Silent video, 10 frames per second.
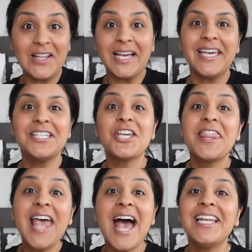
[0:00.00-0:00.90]
luggage,
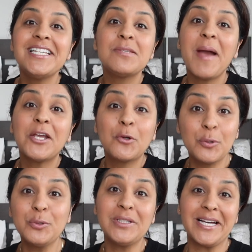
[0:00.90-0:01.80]
that is my
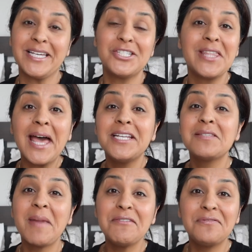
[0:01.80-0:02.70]
crew luggage. That
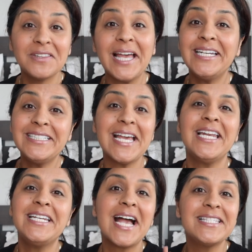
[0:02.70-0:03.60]
is my flight
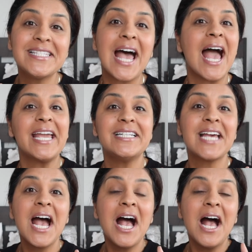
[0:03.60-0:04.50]
attendant assigned